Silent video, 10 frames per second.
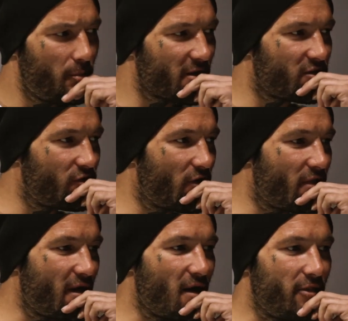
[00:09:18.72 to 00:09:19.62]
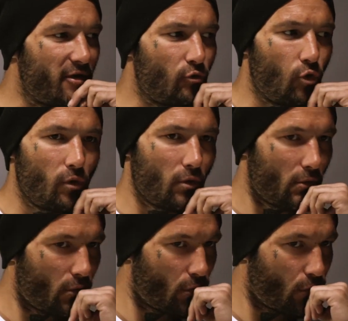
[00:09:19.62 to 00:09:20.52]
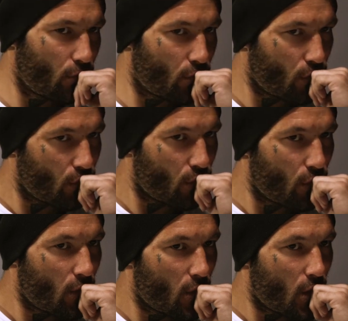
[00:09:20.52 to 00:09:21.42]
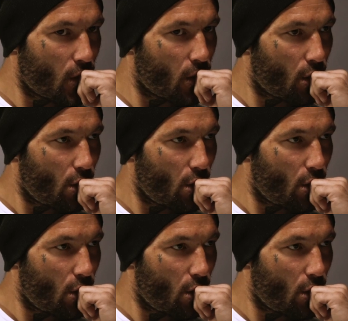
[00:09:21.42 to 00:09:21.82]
But in your room, I'm assuming there's a bathroom and.